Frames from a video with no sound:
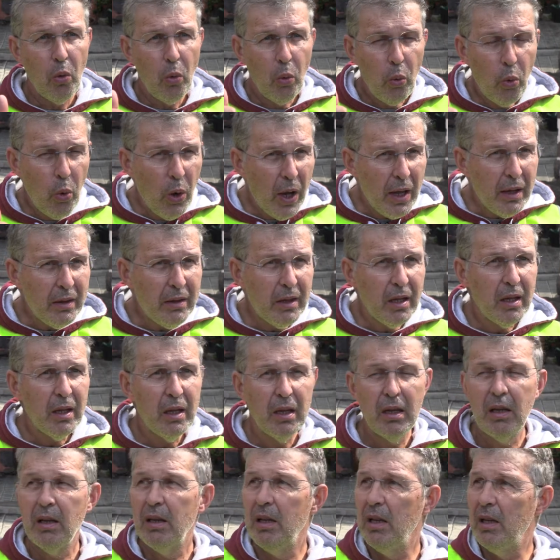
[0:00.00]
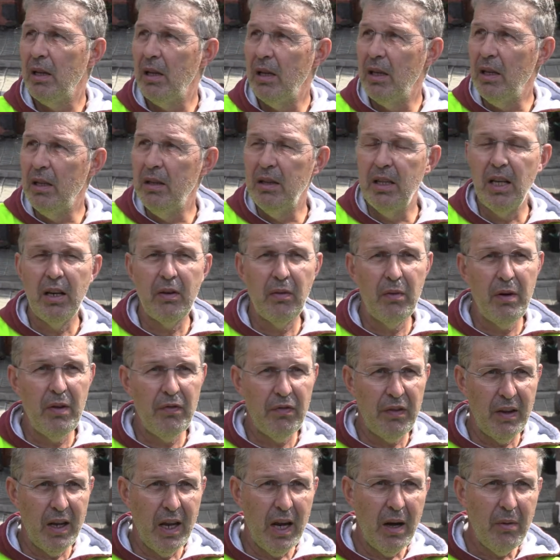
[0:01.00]
When in the
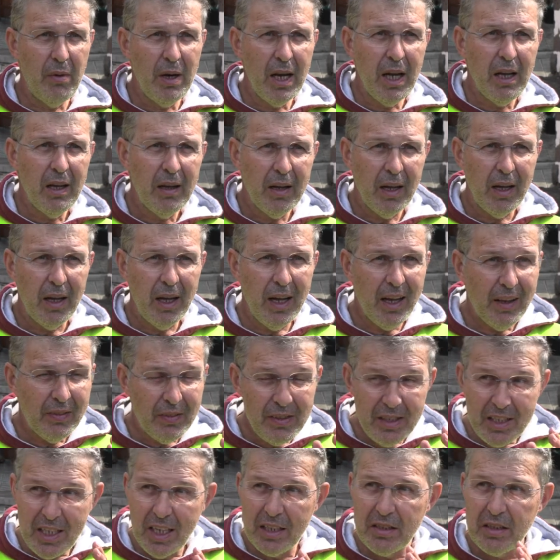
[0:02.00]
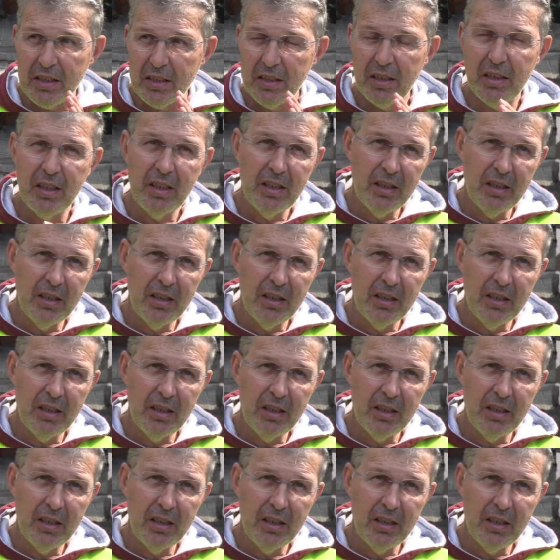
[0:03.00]
rift area and just